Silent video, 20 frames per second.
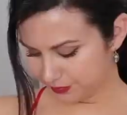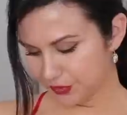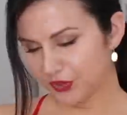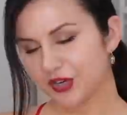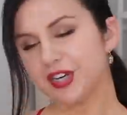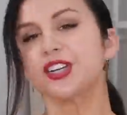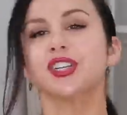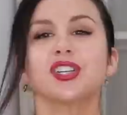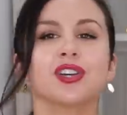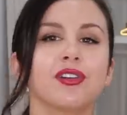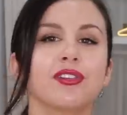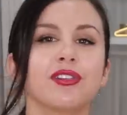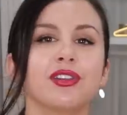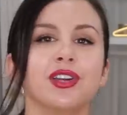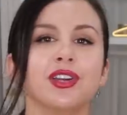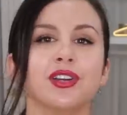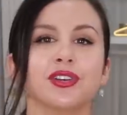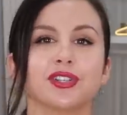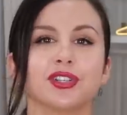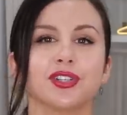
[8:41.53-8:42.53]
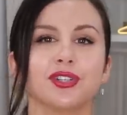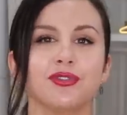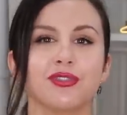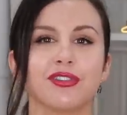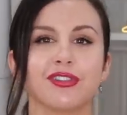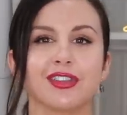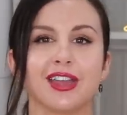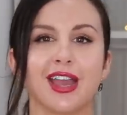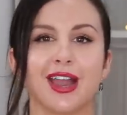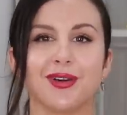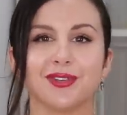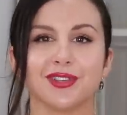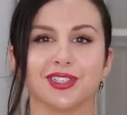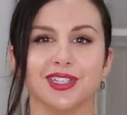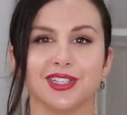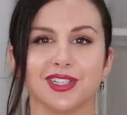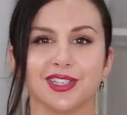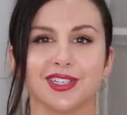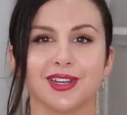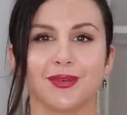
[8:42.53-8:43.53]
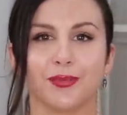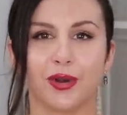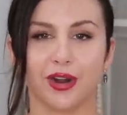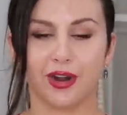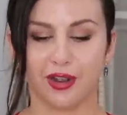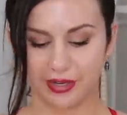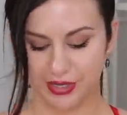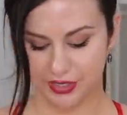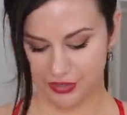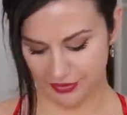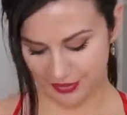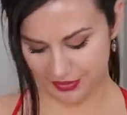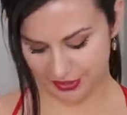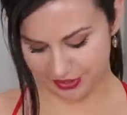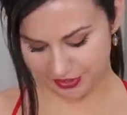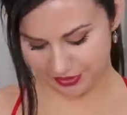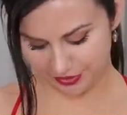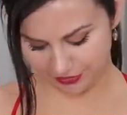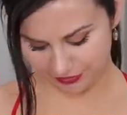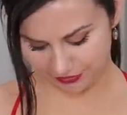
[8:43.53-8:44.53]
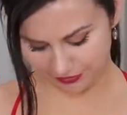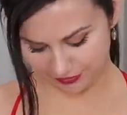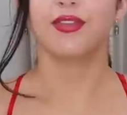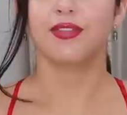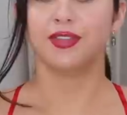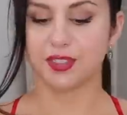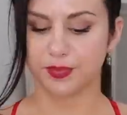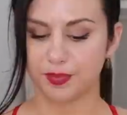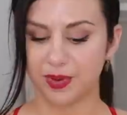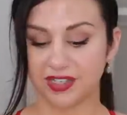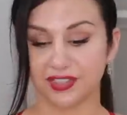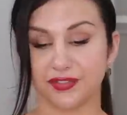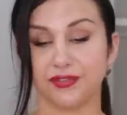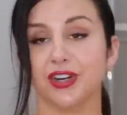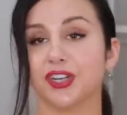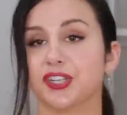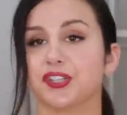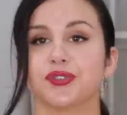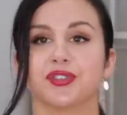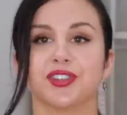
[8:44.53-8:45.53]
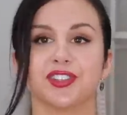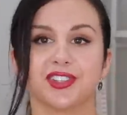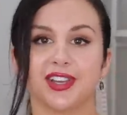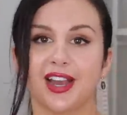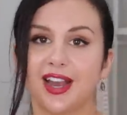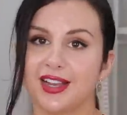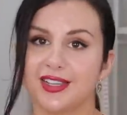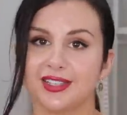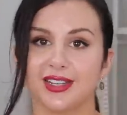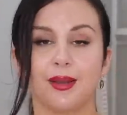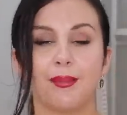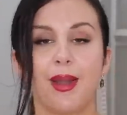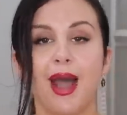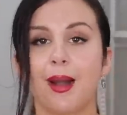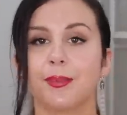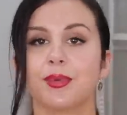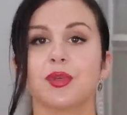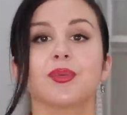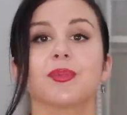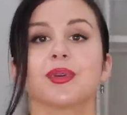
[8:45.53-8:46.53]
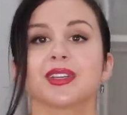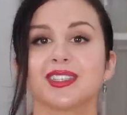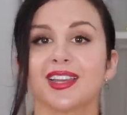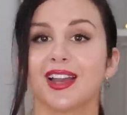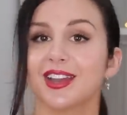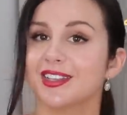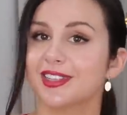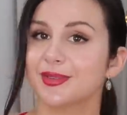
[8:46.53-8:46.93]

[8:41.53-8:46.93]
Pretty sure the year two thousand is somewhere on here too. This bra is very true to size. I'm happy with my size